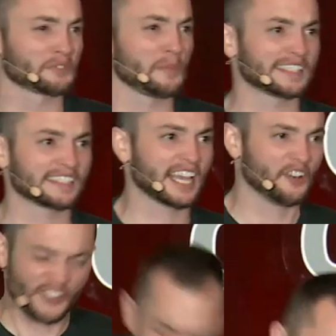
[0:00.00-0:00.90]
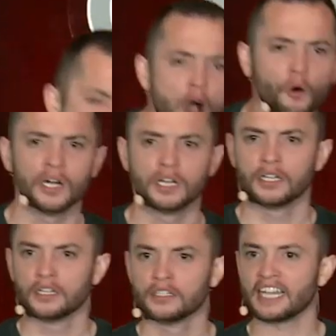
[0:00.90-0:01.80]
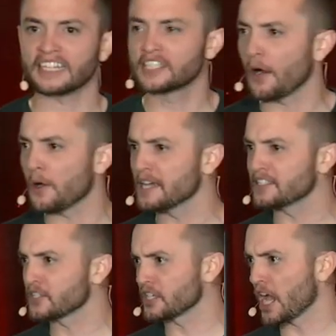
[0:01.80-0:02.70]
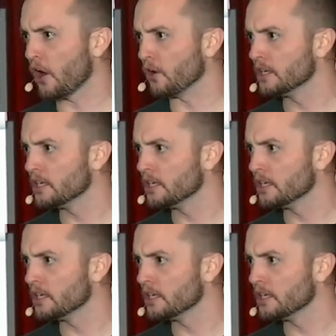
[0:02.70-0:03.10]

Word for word: what makes it sell. No! That's not what makes it sell,